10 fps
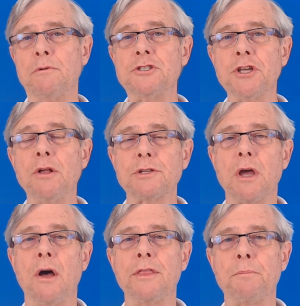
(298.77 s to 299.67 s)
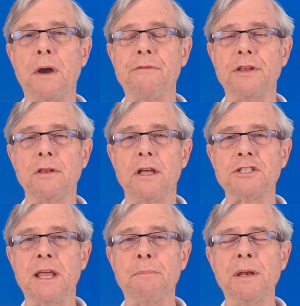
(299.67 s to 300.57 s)
result on the profit and
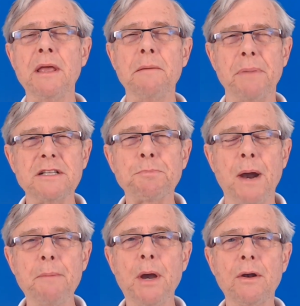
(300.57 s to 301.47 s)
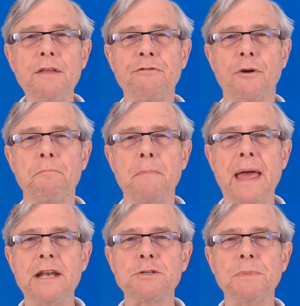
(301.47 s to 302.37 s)
loss statement, but it's primarily for
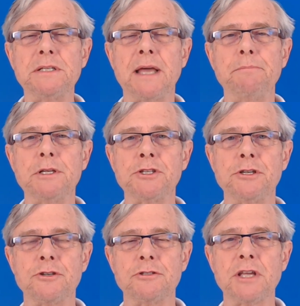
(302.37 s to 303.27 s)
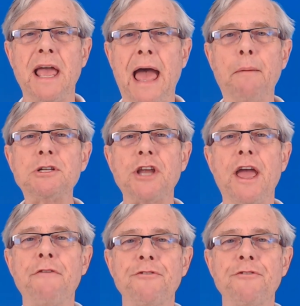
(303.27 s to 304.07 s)
management type decisions. How much